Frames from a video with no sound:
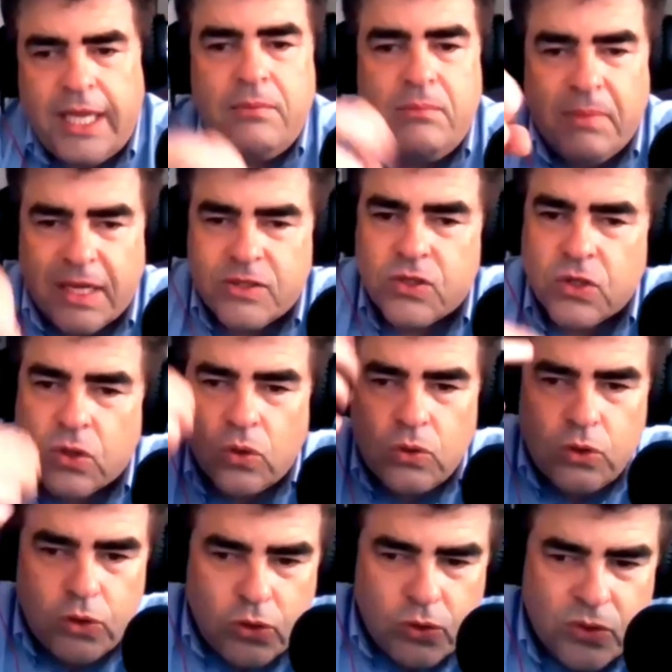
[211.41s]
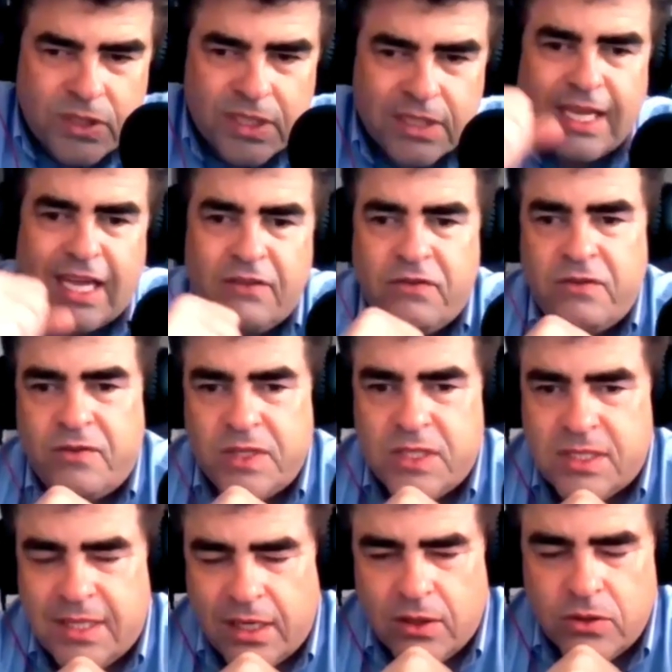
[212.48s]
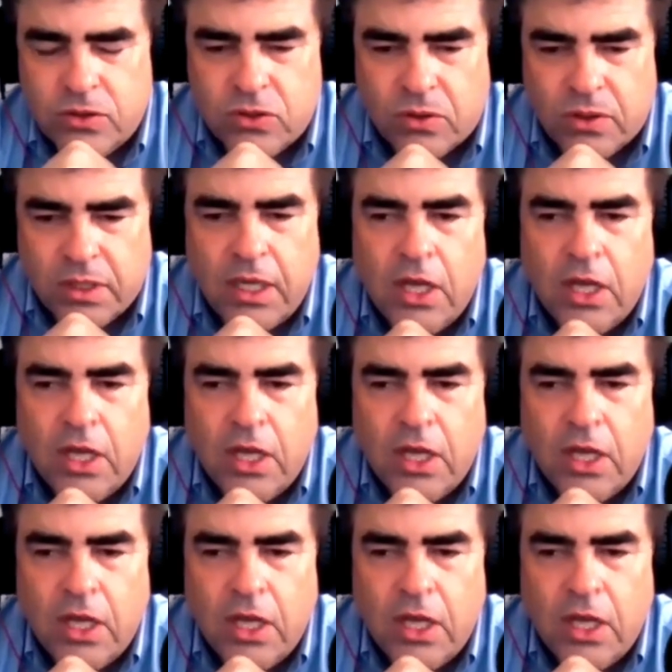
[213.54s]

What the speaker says: Mexico loses half of its territory.